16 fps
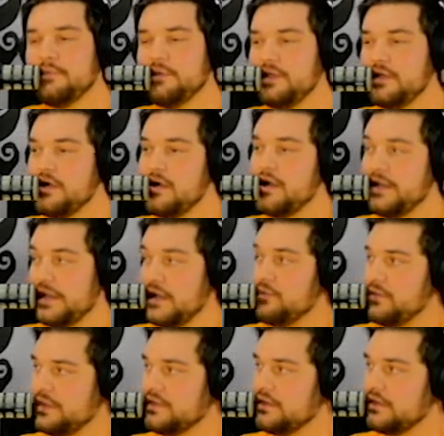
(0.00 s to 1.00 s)
and they were like, all right, I
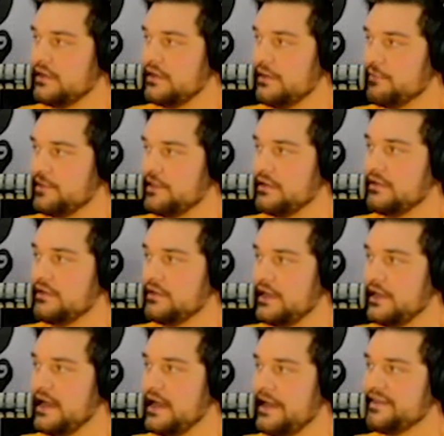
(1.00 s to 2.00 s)
got 1 kill. I'm good.
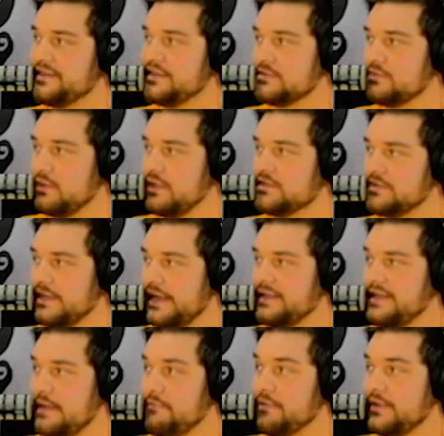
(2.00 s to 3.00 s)
I got at least 1.
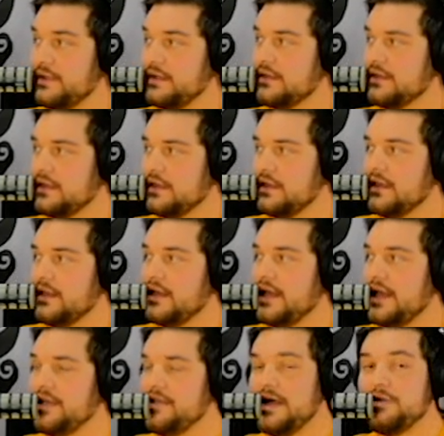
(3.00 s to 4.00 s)
So I got that point.
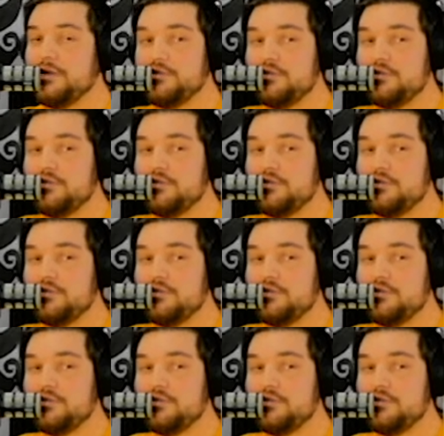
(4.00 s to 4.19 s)
And